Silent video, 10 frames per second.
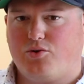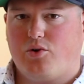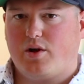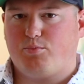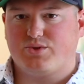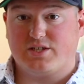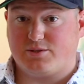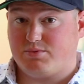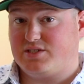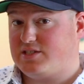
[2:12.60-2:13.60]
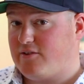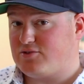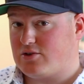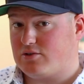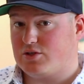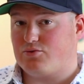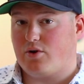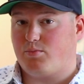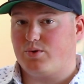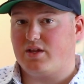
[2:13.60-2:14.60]
growing up with this, but Steph certainly
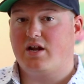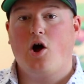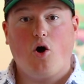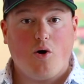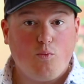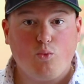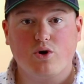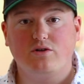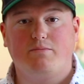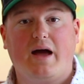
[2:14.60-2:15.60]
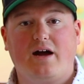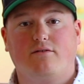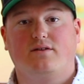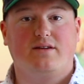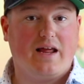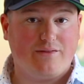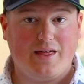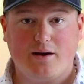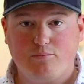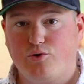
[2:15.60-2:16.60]
grew up with it. Homeward Bound. Now
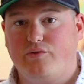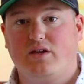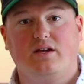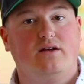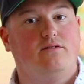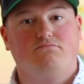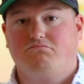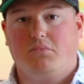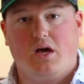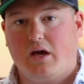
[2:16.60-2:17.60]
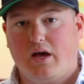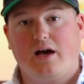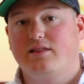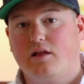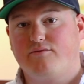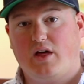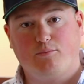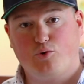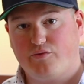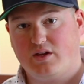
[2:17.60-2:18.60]
that movie, I love
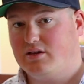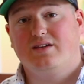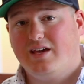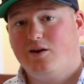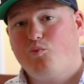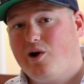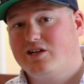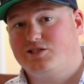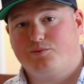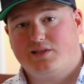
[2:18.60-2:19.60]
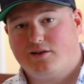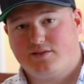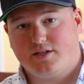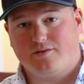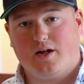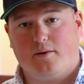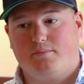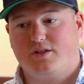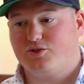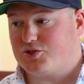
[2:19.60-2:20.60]
that movie and can't watch it without tearing
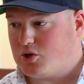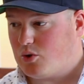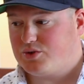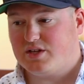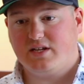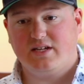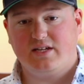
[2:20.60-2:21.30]
up. There's a golden in